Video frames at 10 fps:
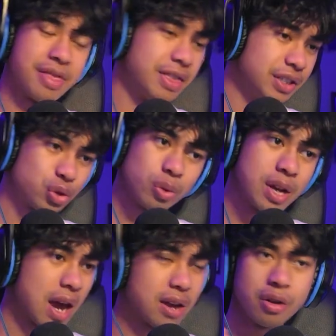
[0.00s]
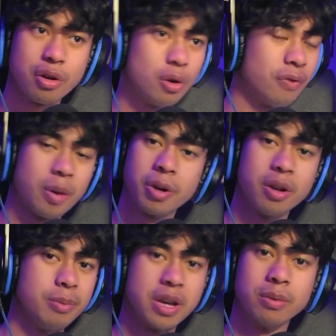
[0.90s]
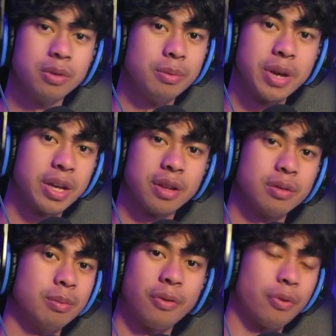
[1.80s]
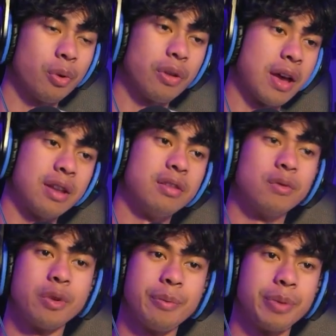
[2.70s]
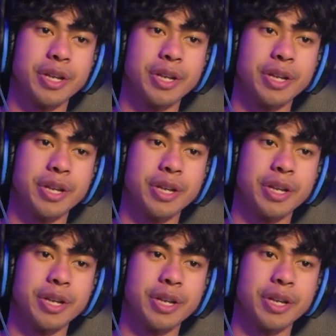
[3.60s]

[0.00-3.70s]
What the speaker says: At this rate, I don't know if I'm gonna be able to make it before the end of one.